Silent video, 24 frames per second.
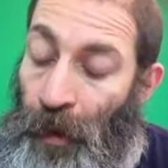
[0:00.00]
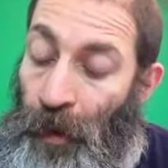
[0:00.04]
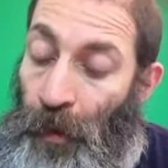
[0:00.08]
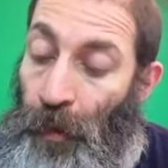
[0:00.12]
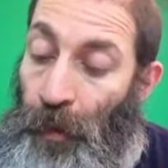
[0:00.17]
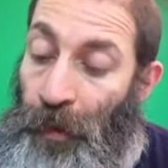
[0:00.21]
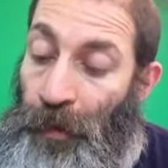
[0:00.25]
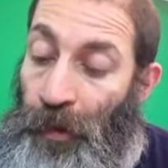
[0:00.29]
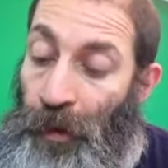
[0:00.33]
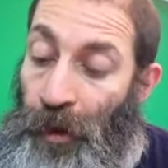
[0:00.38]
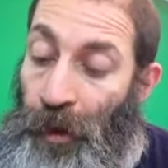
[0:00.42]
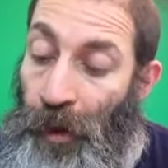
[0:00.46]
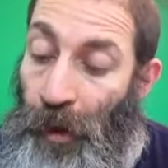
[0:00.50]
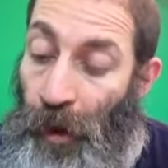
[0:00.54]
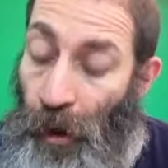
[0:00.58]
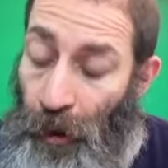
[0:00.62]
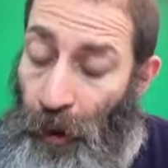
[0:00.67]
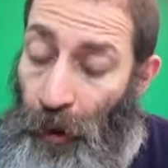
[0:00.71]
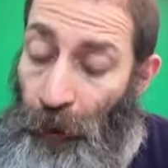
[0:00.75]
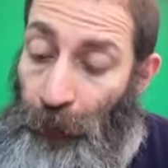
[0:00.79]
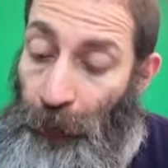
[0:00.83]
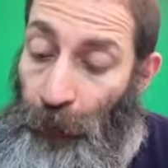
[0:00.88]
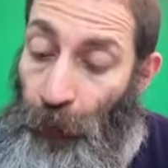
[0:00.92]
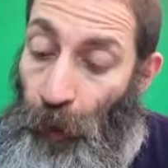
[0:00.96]
When you
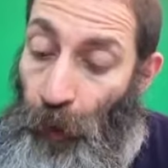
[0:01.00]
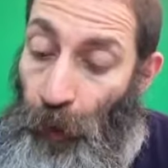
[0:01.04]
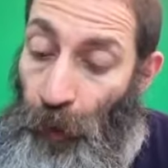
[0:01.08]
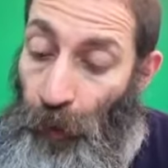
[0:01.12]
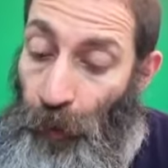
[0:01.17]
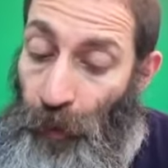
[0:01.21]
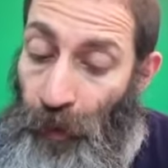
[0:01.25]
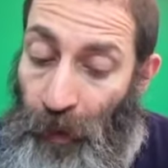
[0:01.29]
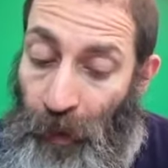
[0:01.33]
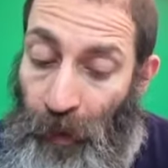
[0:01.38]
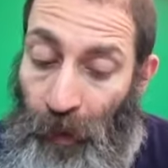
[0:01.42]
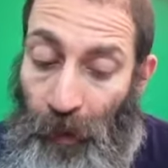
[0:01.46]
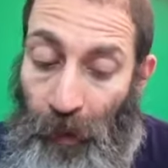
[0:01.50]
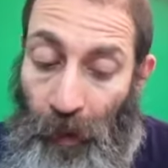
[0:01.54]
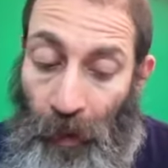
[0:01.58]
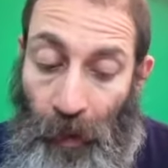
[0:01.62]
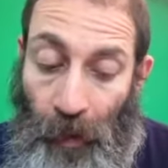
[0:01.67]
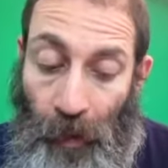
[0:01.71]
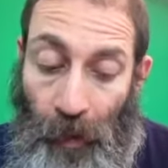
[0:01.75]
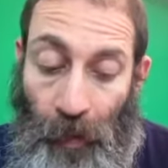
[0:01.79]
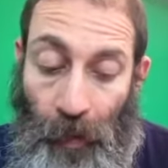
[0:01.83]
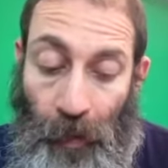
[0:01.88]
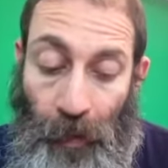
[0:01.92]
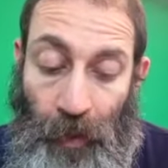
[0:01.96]
cook a food
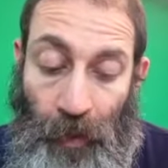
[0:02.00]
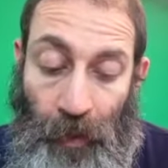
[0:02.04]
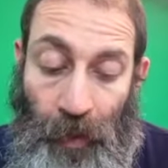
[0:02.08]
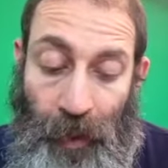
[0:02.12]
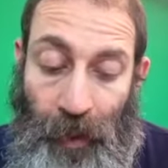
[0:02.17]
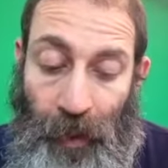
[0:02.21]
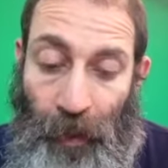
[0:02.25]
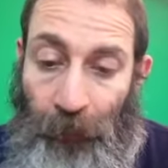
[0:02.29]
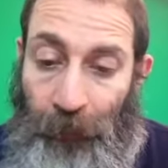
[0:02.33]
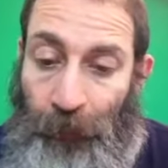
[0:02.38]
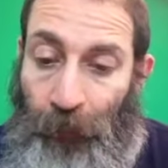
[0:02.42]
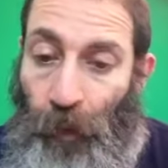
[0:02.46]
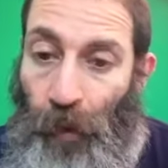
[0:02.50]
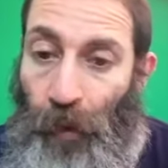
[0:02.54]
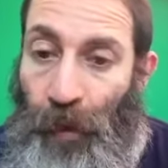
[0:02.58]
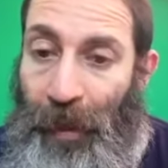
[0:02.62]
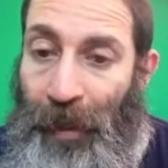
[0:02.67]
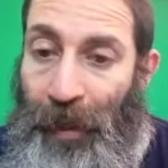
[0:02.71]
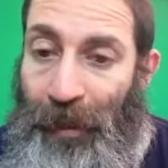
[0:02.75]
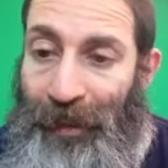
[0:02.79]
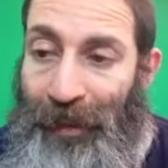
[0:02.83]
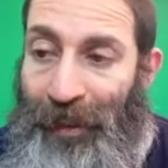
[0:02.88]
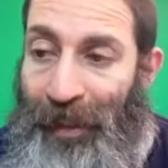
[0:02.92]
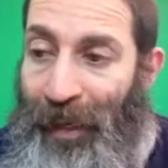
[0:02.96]
uh, or you're eating a food
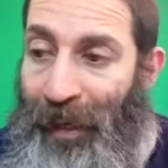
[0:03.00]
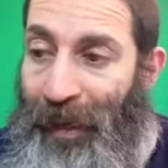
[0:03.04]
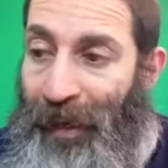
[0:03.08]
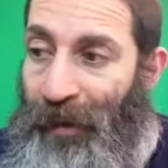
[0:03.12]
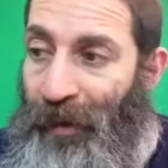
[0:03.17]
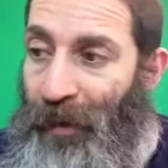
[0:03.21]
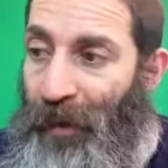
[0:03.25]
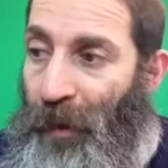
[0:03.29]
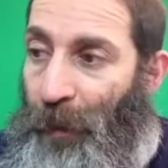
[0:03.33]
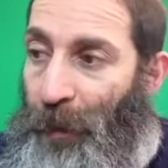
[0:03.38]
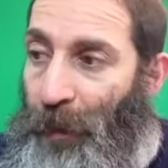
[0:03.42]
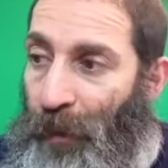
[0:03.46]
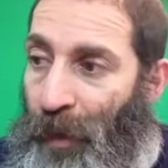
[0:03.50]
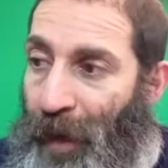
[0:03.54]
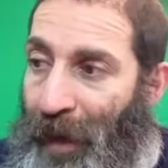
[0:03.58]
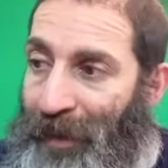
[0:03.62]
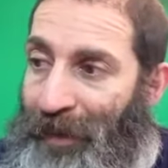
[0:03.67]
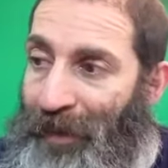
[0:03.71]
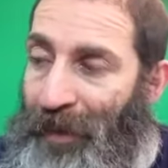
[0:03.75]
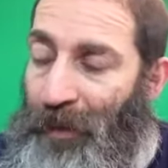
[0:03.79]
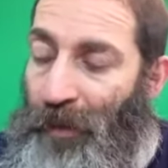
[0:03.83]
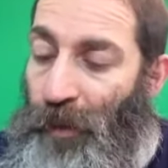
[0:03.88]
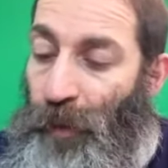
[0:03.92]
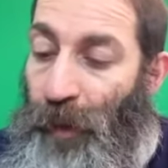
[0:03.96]
that's not going to
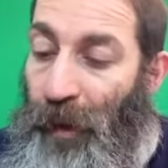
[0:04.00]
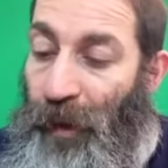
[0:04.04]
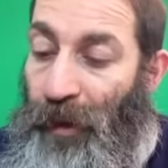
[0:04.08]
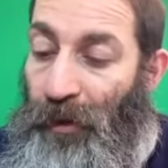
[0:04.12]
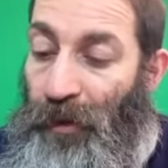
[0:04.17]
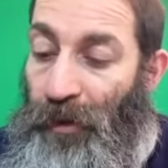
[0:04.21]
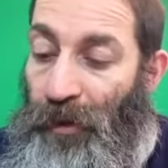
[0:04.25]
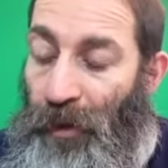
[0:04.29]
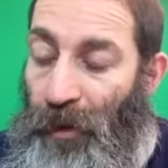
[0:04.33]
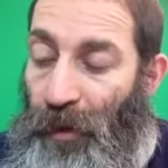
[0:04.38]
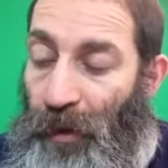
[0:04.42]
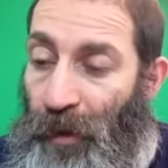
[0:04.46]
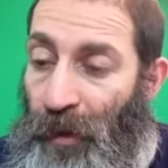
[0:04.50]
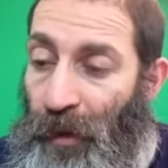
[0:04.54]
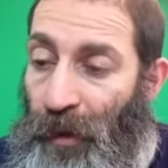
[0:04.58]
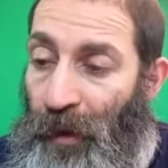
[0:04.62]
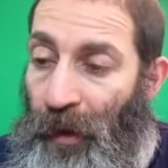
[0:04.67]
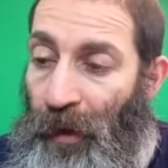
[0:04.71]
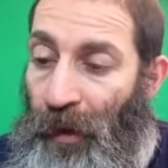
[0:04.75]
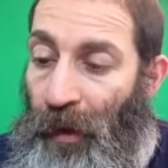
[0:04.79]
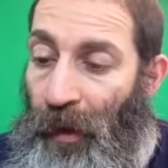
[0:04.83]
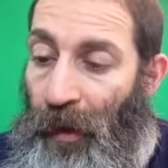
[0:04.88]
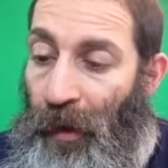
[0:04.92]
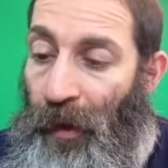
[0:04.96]
process the way it should,
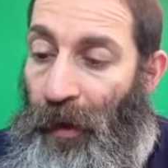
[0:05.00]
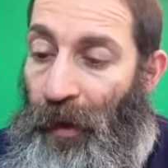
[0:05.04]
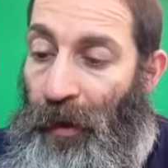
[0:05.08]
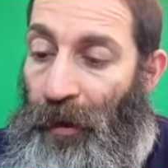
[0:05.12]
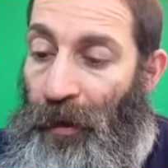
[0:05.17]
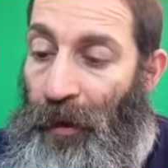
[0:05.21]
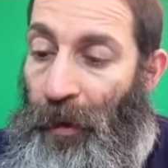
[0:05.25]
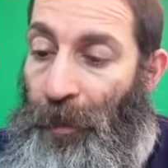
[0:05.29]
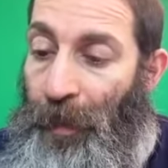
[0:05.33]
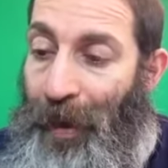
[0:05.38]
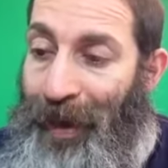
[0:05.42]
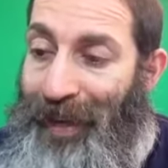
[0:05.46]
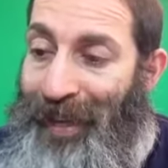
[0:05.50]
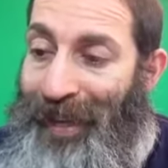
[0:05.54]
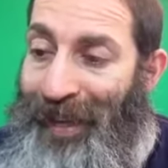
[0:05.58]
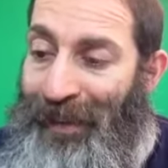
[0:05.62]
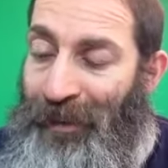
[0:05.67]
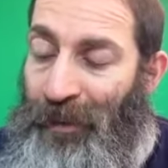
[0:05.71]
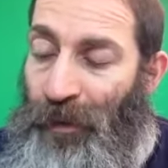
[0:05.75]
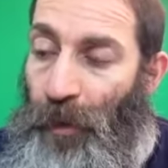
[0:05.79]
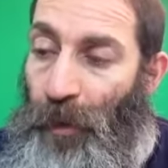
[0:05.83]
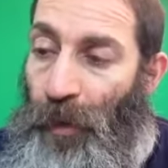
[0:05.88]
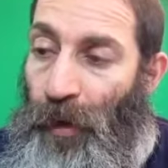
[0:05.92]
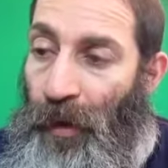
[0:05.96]
uh, the body
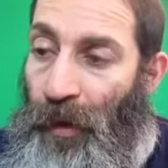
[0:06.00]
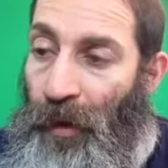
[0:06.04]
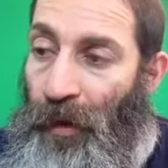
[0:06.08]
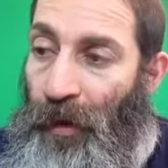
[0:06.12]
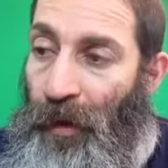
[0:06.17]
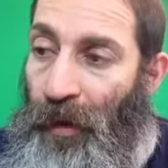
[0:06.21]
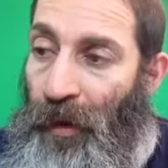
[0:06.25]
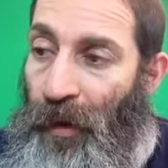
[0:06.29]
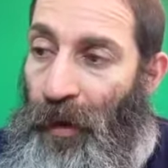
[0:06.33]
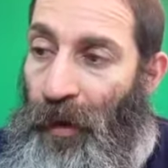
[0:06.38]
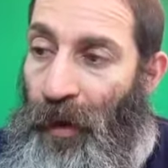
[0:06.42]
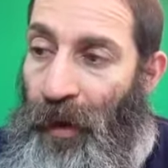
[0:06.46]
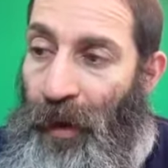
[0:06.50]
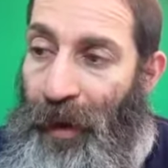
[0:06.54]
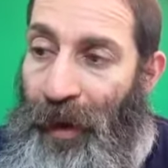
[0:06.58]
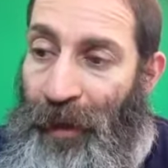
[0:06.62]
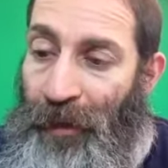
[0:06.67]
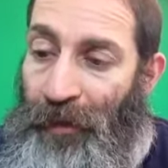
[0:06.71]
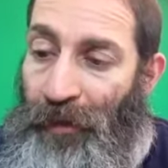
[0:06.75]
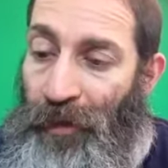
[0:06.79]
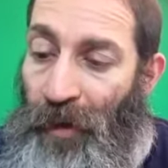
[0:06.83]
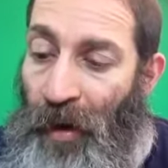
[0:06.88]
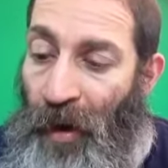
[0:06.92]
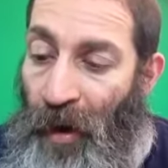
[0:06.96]
has to work uh,
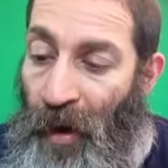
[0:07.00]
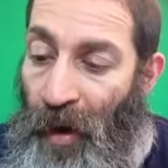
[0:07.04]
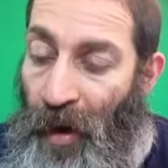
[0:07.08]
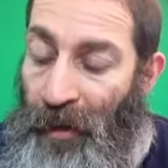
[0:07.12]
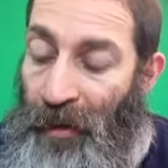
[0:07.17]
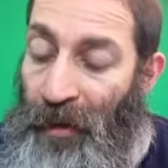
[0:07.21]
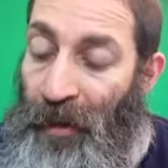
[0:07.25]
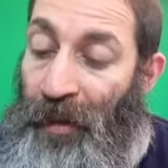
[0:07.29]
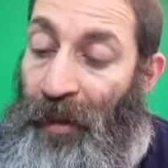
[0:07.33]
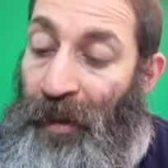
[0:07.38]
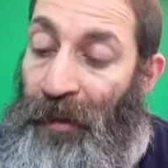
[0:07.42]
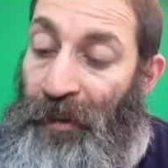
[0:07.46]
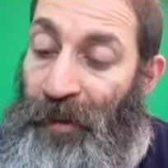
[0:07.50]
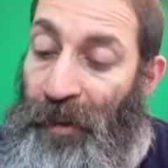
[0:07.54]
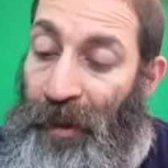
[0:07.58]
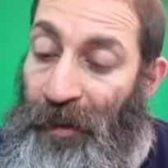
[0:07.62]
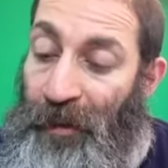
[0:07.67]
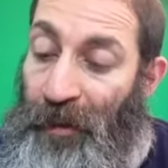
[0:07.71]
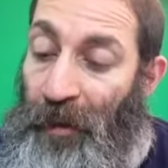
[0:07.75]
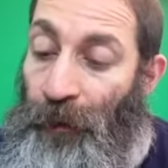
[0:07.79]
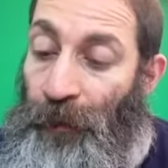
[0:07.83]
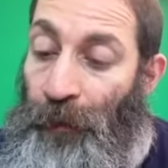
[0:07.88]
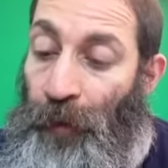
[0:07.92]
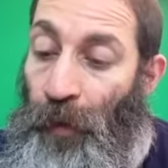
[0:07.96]
extra hard to
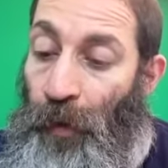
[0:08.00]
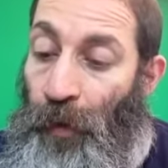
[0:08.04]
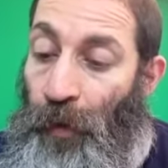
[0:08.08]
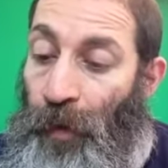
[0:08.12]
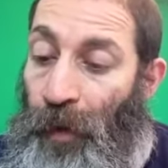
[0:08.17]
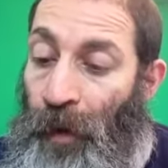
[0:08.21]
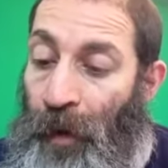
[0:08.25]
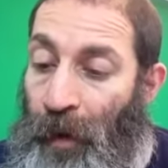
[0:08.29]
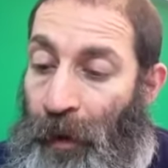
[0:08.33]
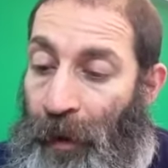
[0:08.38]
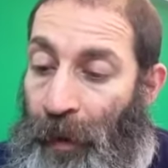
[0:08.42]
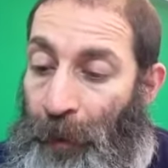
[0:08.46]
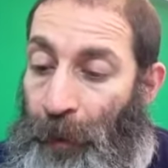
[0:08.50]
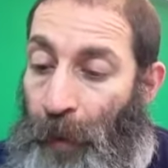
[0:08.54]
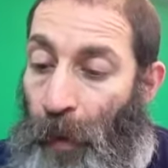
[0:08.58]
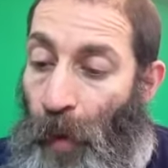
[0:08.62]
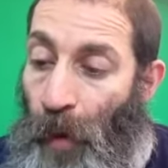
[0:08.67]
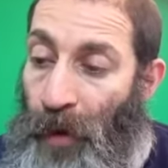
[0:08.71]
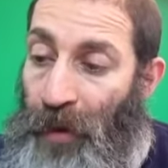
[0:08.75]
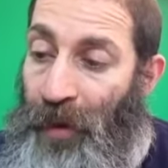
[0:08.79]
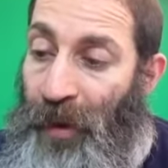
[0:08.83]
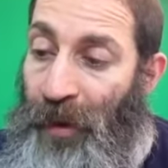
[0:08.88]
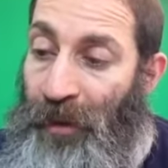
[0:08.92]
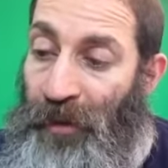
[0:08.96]
digest the food, and
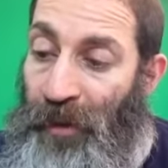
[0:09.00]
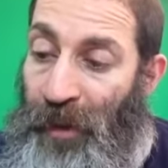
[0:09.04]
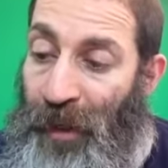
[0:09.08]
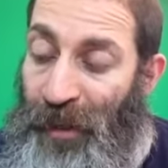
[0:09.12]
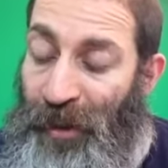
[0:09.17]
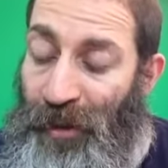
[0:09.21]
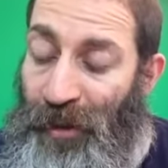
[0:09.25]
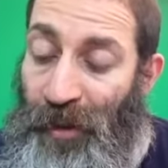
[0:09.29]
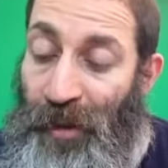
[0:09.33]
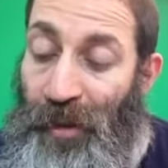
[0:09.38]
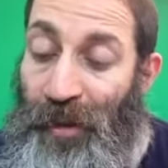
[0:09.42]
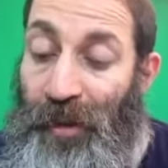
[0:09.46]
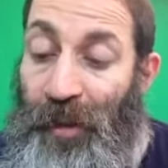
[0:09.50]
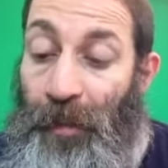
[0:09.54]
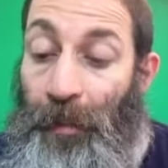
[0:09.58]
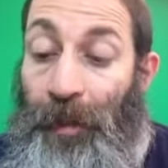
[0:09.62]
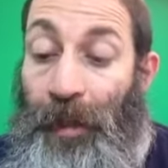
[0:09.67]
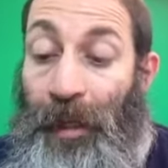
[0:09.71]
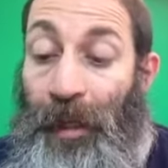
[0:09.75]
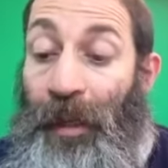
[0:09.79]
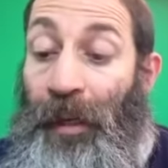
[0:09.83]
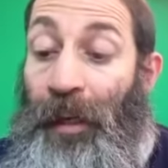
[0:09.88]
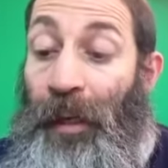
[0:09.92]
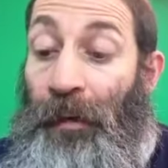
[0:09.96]
poor digestion is the
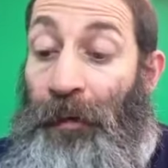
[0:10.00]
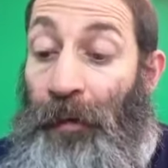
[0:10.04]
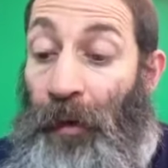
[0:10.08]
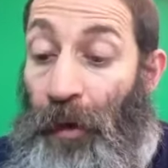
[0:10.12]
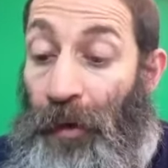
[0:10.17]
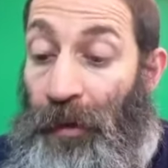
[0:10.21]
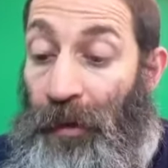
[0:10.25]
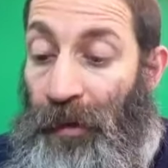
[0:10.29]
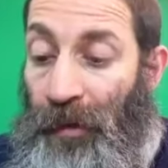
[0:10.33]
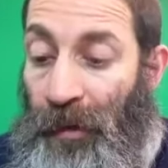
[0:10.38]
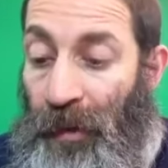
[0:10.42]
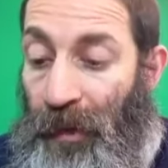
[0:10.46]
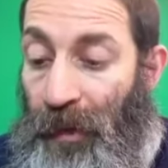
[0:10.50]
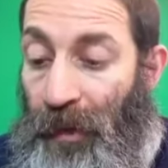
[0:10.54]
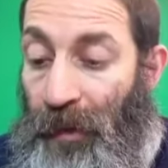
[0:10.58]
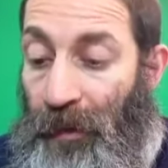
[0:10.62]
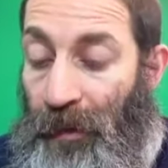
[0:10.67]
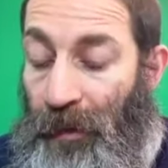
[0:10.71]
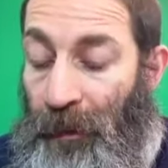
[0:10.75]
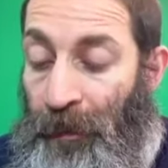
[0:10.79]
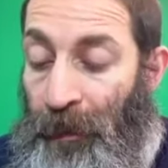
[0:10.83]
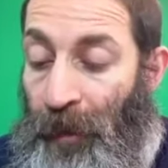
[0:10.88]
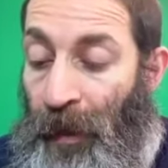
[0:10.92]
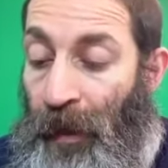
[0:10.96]
beginning of all
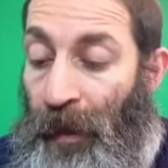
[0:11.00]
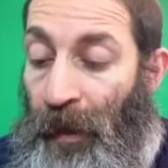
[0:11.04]
disease.